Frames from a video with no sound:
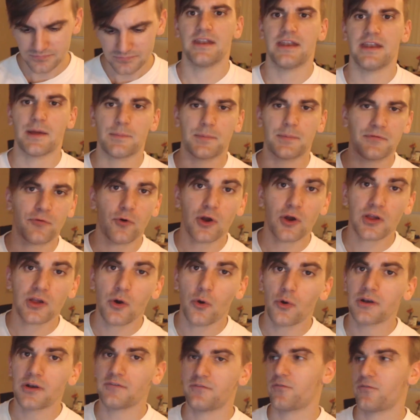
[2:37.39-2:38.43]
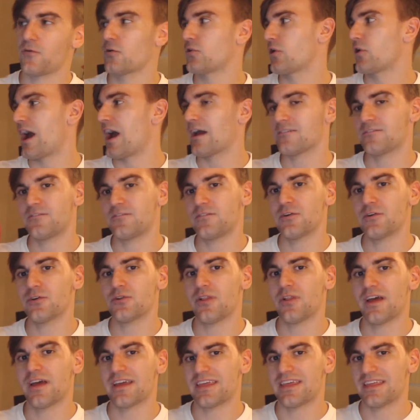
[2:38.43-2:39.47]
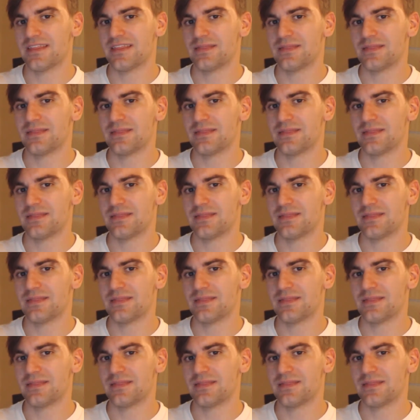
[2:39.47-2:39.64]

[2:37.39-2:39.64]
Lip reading: Now, before I go any further, I feel like